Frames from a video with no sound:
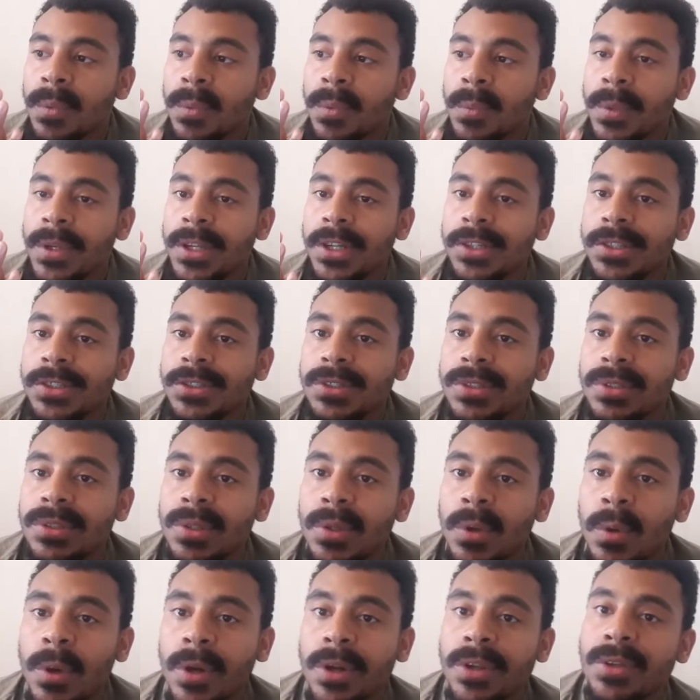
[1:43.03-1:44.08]
when
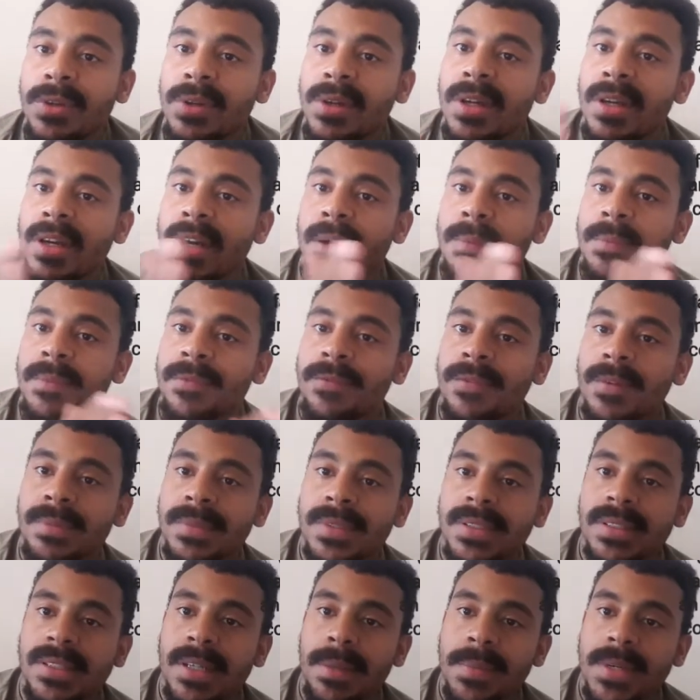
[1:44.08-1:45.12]
you come from the
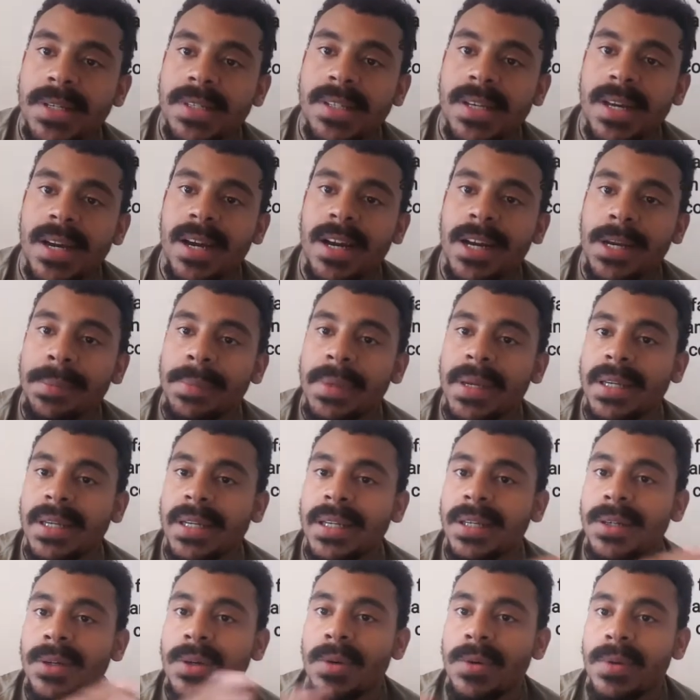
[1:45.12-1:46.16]
summertime and
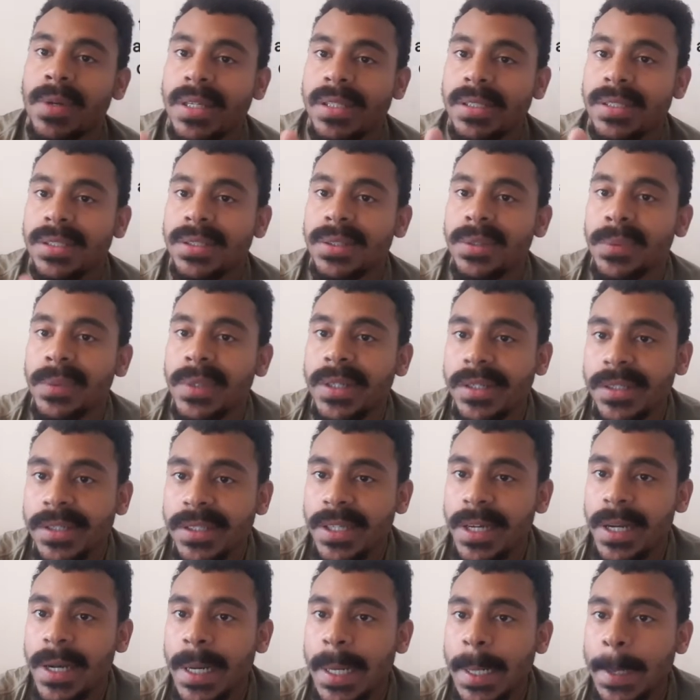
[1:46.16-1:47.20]
then go into the
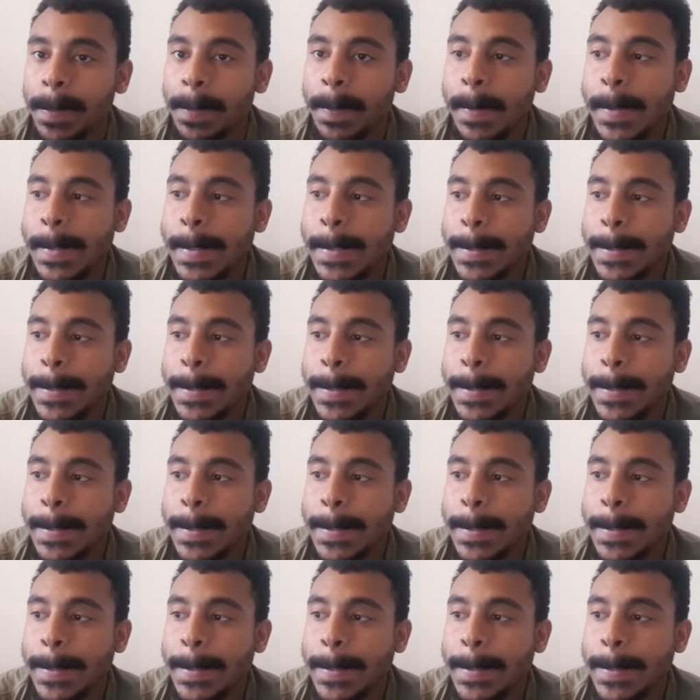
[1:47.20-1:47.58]
wintertime,